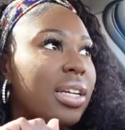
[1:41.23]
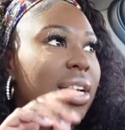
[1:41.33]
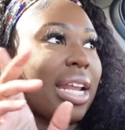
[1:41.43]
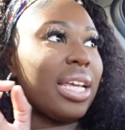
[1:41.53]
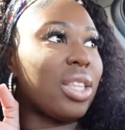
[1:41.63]

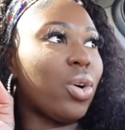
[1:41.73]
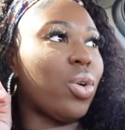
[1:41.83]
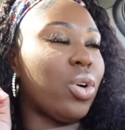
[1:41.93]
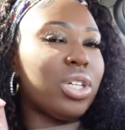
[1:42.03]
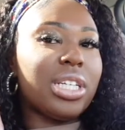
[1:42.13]
Gotta get the
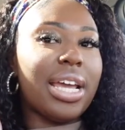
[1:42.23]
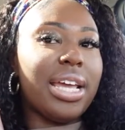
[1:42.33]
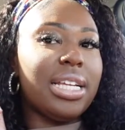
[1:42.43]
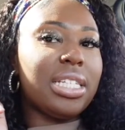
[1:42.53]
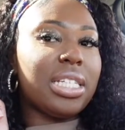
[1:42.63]
oil
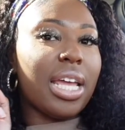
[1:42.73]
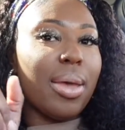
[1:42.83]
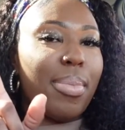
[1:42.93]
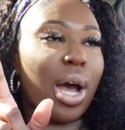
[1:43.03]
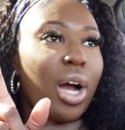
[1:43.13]
changed
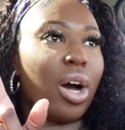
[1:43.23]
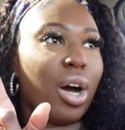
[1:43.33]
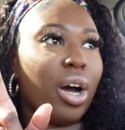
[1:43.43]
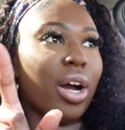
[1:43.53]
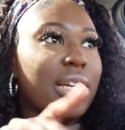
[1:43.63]
in my
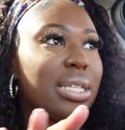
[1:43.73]
car,